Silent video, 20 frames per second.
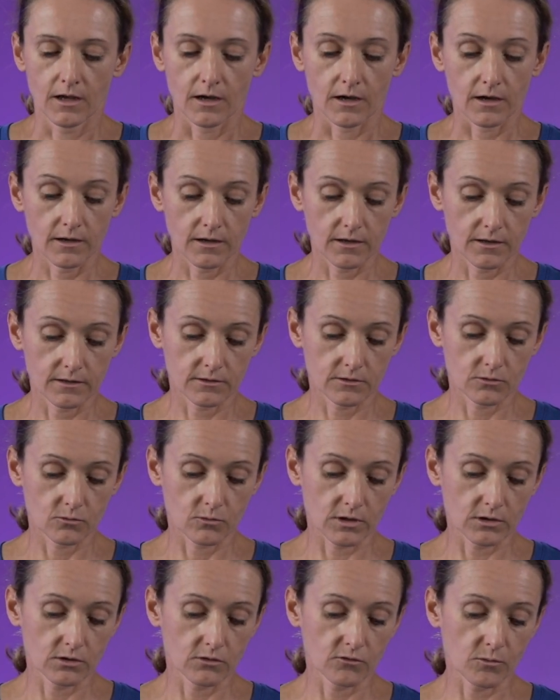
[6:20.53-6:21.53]
I had
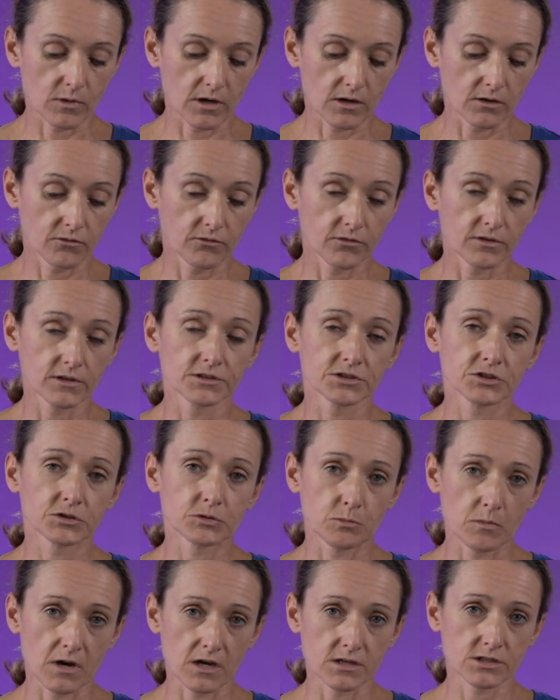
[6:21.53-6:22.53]
one of my
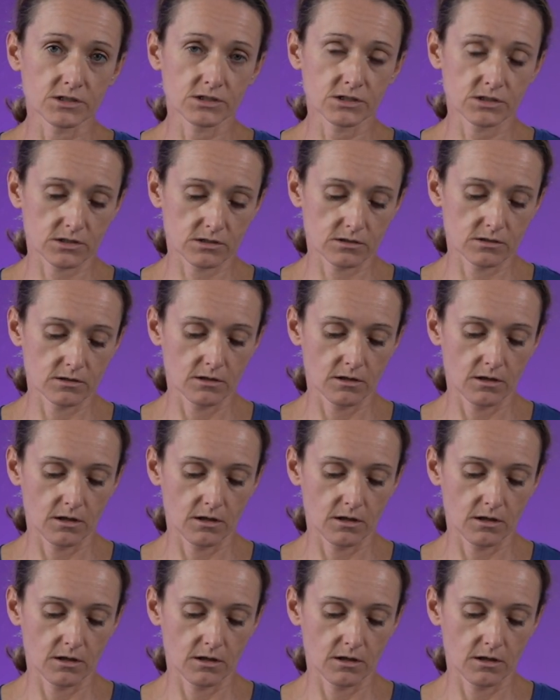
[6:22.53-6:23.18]
first masks